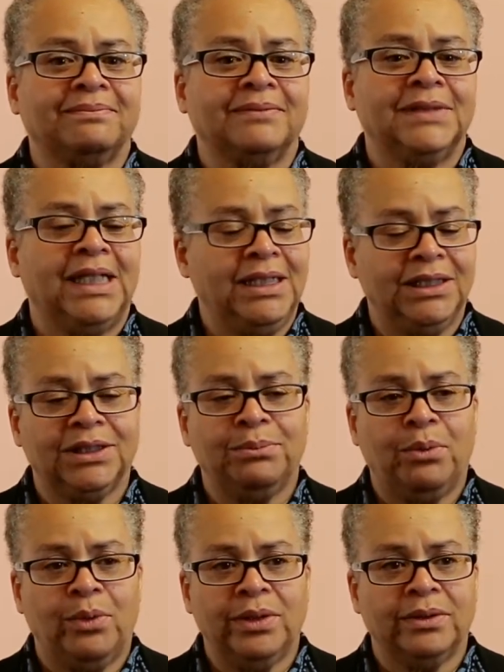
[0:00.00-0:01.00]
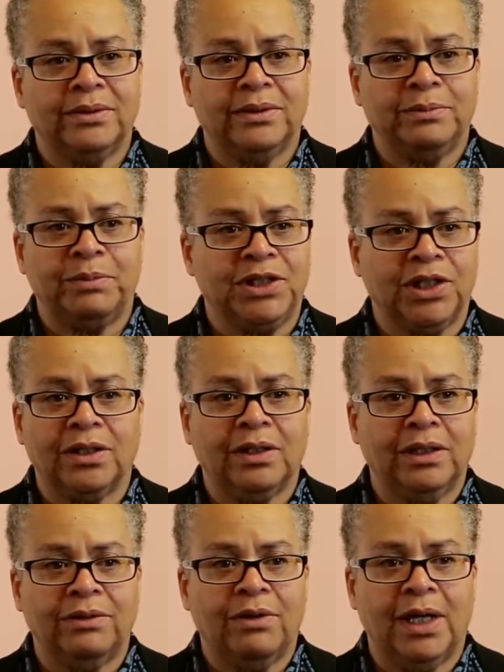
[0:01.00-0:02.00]
Lane is important. It's
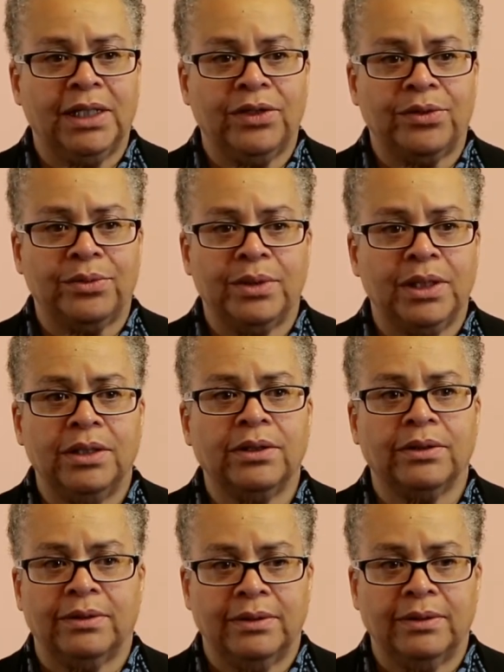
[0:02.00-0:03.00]
particularly right in through here.